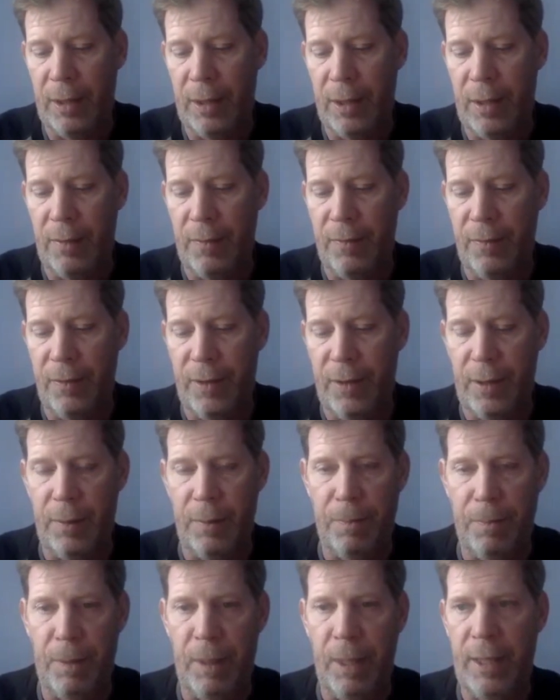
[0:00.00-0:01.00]
just a
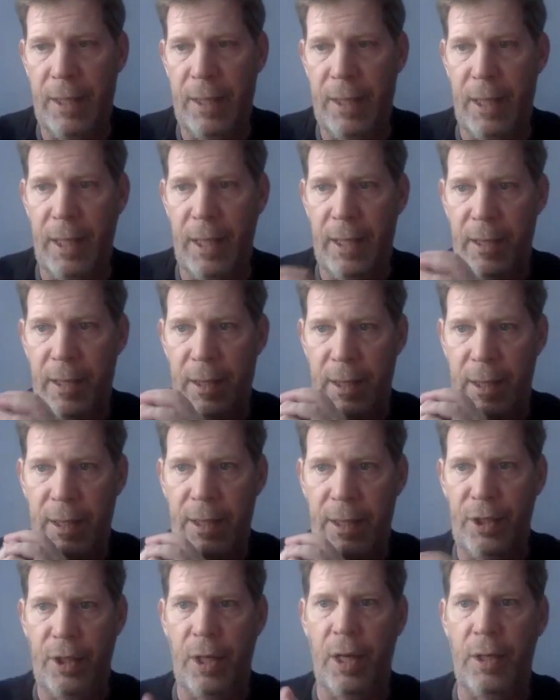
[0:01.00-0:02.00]
physical place that is
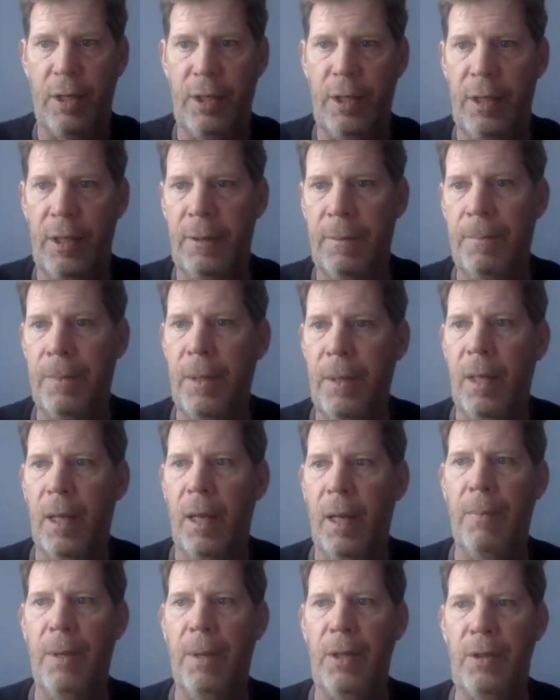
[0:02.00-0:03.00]
discharging
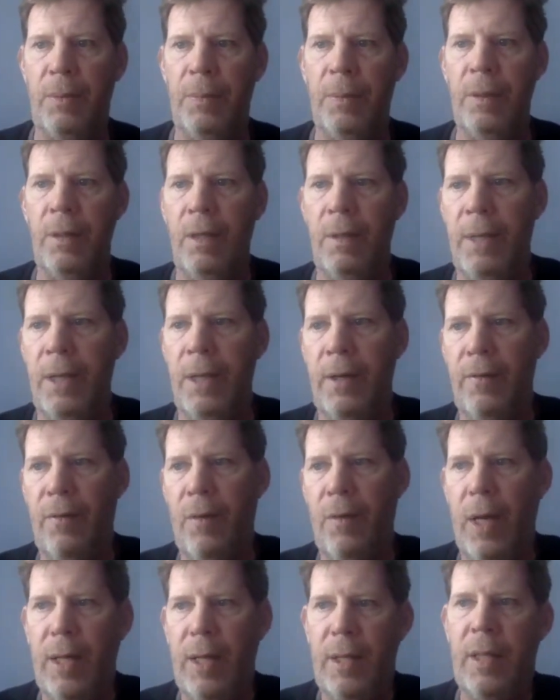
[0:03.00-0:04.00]
a measurable amount of
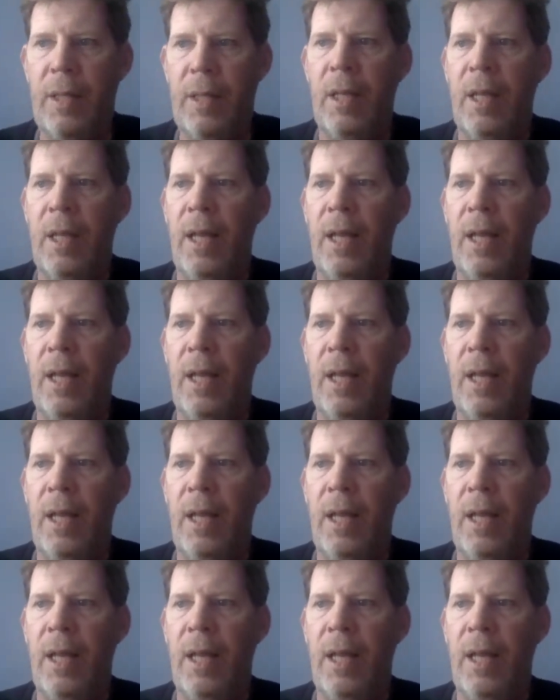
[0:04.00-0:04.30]
waste.